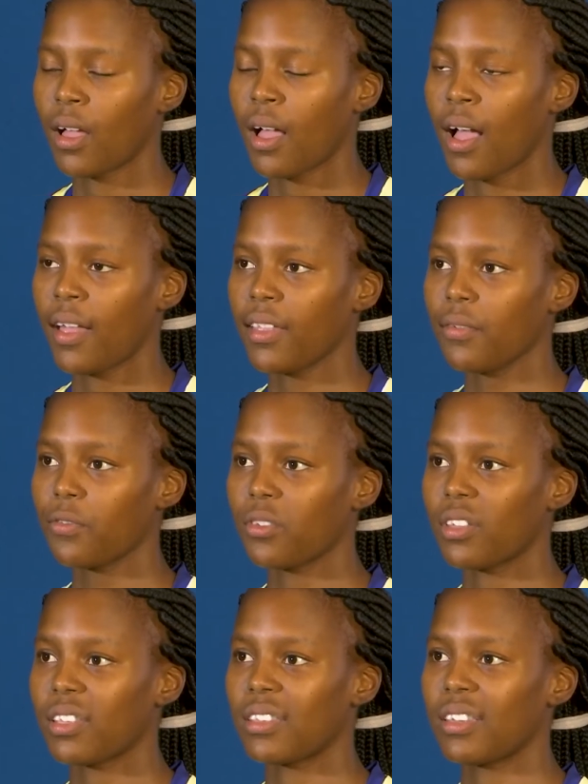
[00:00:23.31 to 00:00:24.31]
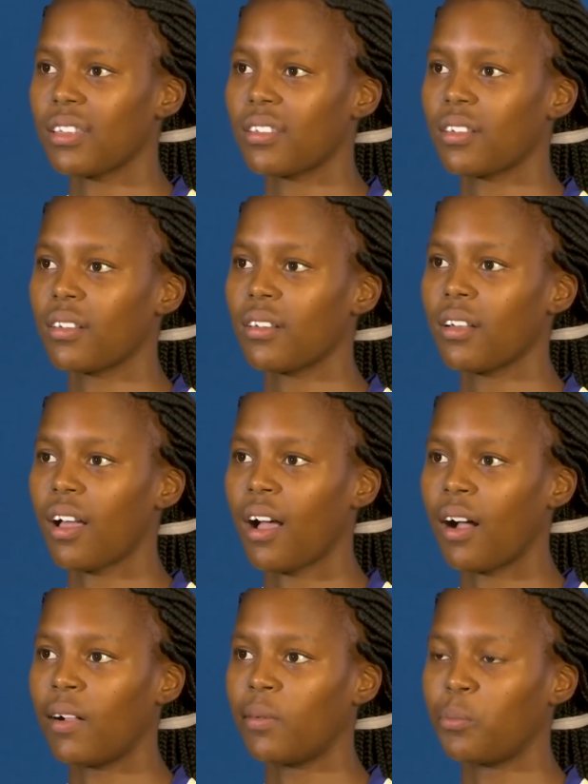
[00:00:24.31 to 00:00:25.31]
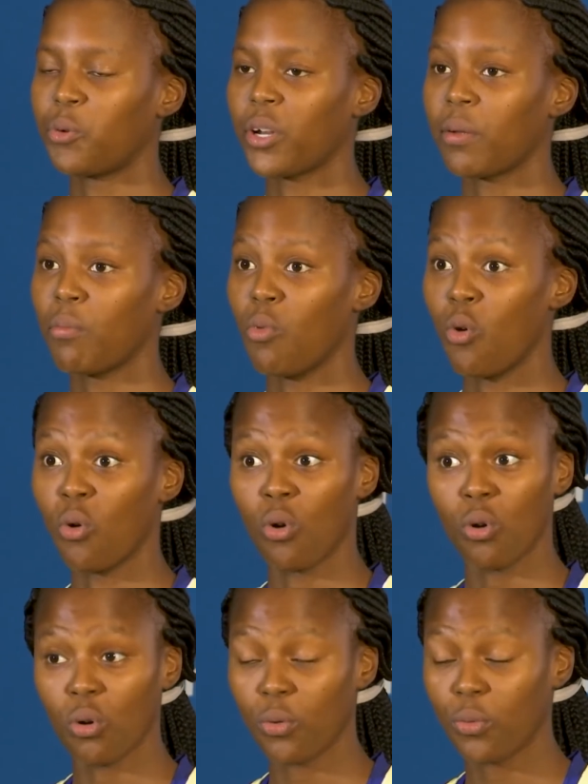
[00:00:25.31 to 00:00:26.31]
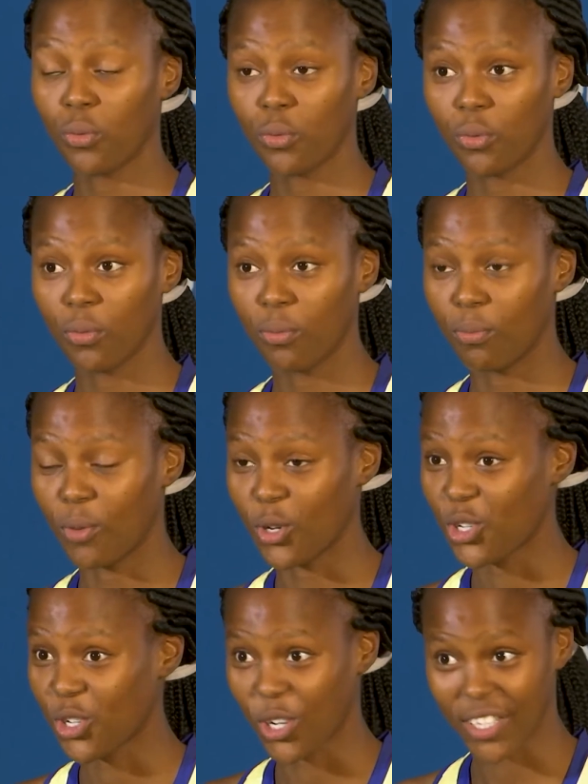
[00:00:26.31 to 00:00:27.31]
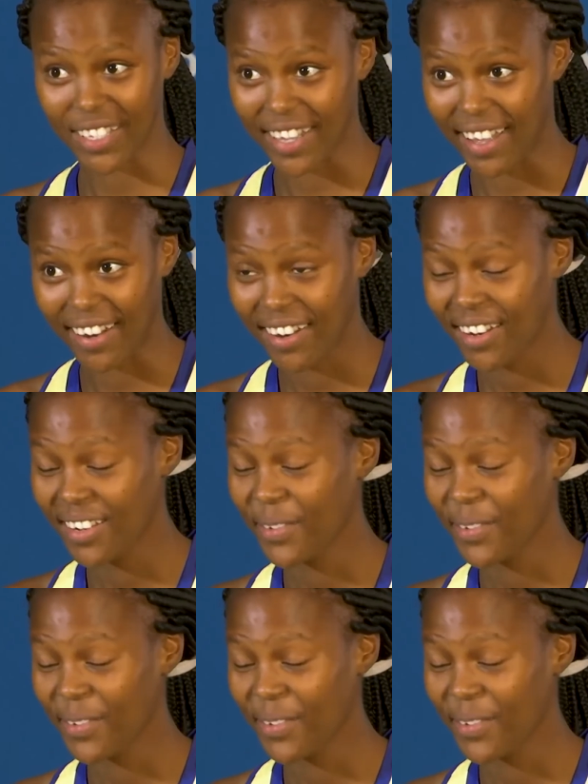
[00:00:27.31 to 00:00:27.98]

I think for this season, I'll bring more more shots in